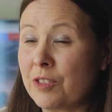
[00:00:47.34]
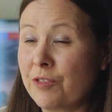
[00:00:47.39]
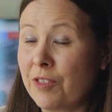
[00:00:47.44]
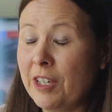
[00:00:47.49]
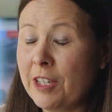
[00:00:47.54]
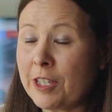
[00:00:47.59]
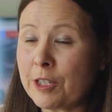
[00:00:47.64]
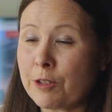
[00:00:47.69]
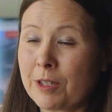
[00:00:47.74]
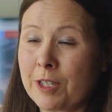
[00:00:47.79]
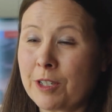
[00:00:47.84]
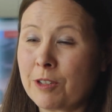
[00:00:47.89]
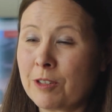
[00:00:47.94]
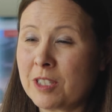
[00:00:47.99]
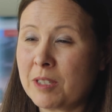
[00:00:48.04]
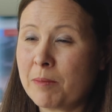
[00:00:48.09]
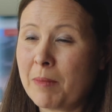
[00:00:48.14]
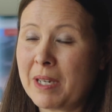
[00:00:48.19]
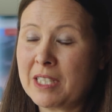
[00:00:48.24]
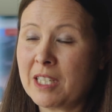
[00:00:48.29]
is very critical
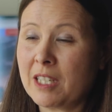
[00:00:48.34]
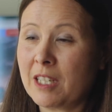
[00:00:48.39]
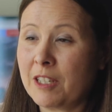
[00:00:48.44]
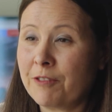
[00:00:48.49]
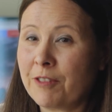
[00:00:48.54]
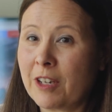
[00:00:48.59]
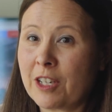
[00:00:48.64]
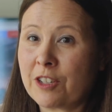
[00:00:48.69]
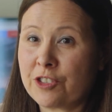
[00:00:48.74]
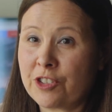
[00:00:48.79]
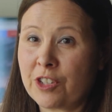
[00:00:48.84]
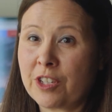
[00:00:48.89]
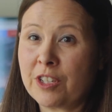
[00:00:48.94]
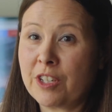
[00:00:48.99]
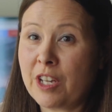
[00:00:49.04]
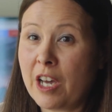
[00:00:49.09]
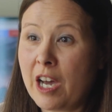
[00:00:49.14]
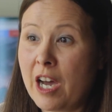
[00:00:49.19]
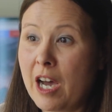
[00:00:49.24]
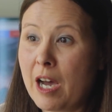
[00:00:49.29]
to my daily
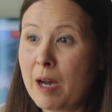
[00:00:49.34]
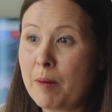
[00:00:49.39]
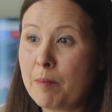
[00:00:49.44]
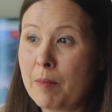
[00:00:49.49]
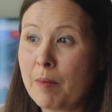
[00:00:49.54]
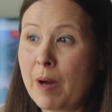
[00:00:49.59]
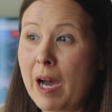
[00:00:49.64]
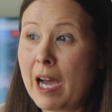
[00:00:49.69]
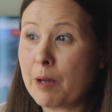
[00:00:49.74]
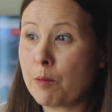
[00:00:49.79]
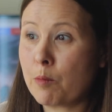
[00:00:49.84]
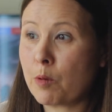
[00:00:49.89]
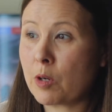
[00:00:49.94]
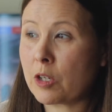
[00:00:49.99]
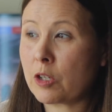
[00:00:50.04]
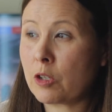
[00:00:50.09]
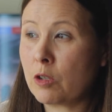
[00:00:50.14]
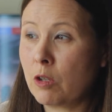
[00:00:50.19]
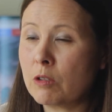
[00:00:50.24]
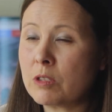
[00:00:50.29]
function. Um, I
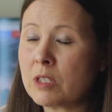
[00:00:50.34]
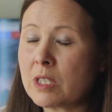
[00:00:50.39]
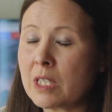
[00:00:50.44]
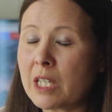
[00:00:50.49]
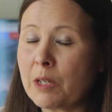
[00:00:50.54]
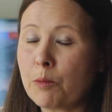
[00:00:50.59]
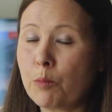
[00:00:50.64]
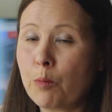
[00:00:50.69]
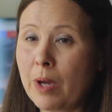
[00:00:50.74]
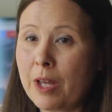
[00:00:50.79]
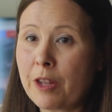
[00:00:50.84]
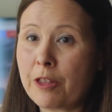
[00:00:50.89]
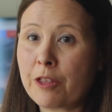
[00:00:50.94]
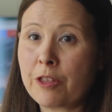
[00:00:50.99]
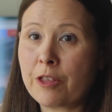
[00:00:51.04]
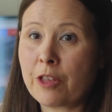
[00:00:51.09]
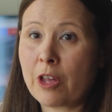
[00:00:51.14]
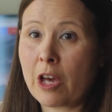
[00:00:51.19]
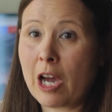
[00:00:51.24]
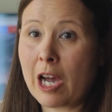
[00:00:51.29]
work closely
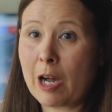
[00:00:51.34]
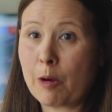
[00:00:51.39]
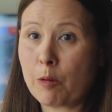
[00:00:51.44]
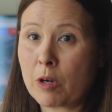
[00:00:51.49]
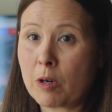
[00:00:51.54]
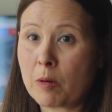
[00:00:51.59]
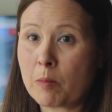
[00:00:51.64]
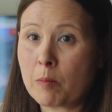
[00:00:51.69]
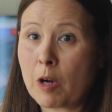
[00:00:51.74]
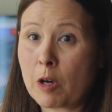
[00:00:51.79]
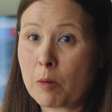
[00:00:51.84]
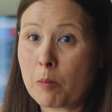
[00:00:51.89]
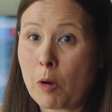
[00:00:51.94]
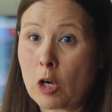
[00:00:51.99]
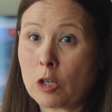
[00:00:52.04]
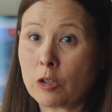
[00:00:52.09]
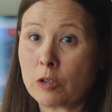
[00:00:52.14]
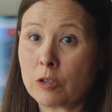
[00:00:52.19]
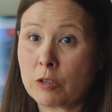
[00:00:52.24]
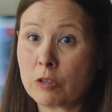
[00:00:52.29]
with our, our
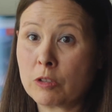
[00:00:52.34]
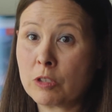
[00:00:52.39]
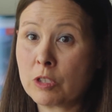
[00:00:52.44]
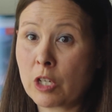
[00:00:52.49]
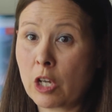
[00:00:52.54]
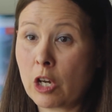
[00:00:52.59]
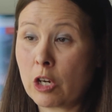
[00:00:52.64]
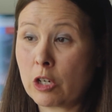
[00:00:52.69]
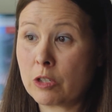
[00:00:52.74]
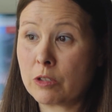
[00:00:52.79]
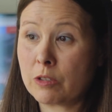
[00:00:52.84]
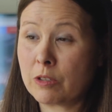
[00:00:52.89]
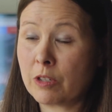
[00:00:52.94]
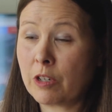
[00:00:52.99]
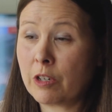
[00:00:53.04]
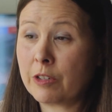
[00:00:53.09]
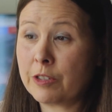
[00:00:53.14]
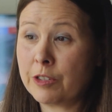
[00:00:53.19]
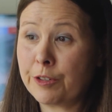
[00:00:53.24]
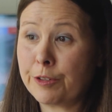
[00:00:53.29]
partners, our,
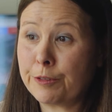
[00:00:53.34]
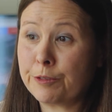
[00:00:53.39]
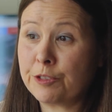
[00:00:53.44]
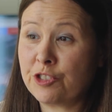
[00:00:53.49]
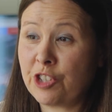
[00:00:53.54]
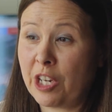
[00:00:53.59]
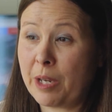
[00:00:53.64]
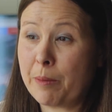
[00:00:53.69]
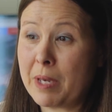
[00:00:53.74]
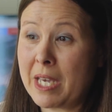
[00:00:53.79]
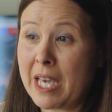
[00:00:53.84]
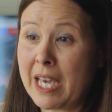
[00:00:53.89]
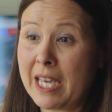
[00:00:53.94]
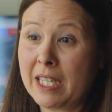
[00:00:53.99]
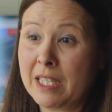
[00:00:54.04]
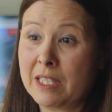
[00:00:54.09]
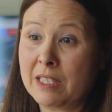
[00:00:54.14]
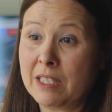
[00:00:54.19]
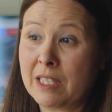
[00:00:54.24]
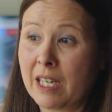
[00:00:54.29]
you know, Jamie
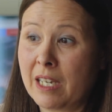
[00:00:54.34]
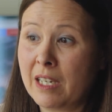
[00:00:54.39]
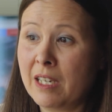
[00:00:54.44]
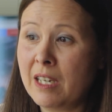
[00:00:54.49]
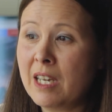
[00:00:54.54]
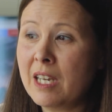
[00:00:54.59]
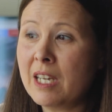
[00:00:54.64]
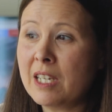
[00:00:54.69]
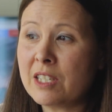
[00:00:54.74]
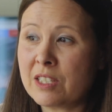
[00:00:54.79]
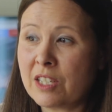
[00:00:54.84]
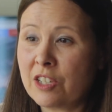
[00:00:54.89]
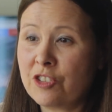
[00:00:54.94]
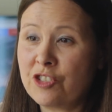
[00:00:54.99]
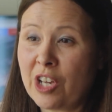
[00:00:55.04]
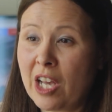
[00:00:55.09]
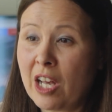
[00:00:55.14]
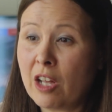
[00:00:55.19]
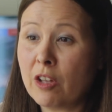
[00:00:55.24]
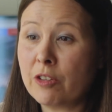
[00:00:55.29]
and uh,
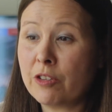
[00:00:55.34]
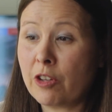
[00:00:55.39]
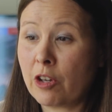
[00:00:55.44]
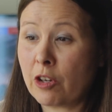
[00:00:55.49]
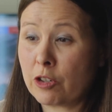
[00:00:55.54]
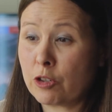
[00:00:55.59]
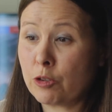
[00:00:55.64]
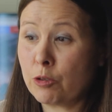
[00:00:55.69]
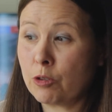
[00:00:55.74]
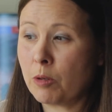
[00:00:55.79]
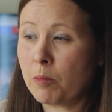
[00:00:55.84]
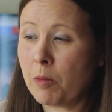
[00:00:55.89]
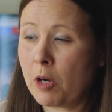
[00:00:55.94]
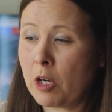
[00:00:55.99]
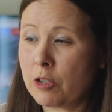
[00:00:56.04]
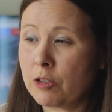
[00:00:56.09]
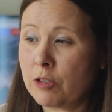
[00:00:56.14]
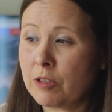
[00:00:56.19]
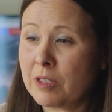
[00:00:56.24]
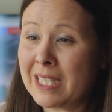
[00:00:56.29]
Sajal, our Google
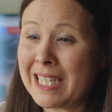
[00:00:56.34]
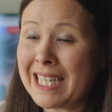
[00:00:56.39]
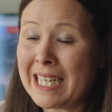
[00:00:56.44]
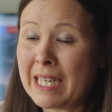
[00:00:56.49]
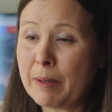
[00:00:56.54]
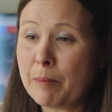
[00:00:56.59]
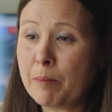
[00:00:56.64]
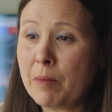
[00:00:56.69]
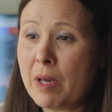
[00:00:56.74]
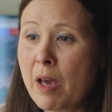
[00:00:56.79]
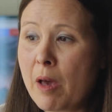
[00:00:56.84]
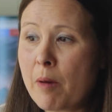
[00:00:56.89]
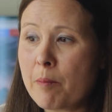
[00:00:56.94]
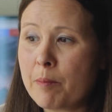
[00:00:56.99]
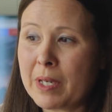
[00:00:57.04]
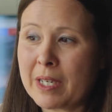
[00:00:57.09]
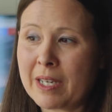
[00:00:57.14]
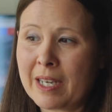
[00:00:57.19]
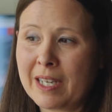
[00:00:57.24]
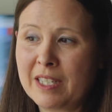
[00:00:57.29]
partner team,
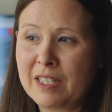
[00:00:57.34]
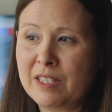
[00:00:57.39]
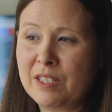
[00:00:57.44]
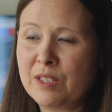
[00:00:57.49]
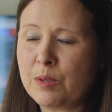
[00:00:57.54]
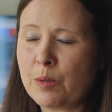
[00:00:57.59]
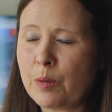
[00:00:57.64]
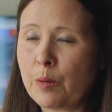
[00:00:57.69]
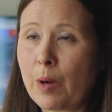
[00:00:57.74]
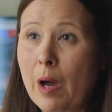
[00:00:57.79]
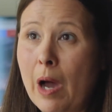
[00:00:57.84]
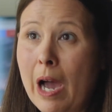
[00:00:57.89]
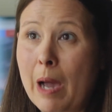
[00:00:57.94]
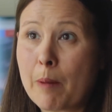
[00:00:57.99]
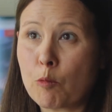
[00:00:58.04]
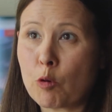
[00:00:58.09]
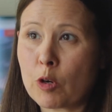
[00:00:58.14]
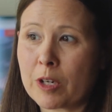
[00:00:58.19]
because I'm